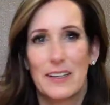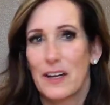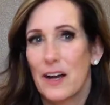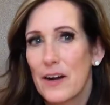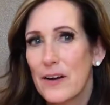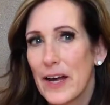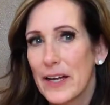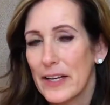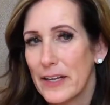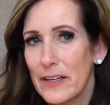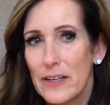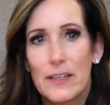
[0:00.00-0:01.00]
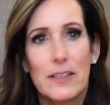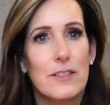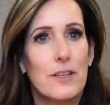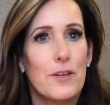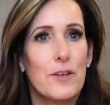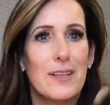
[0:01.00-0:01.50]
Alrighty,
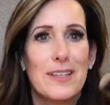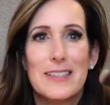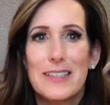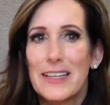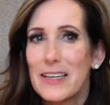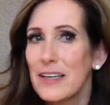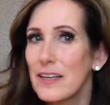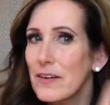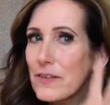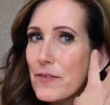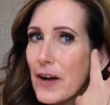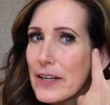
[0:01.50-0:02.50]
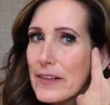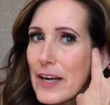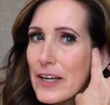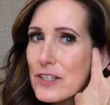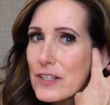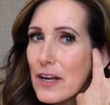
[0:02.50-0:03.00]
so you can see, finding
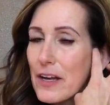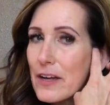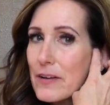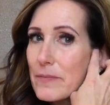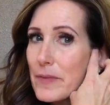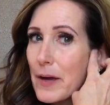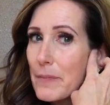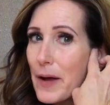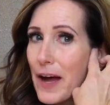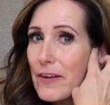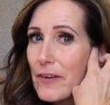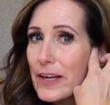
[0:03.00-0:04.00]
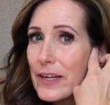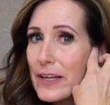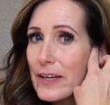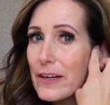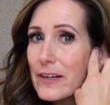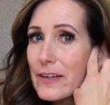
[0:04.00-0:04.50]
that, that back right
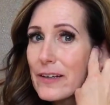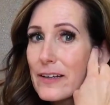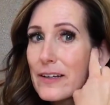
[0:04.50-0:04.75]
here.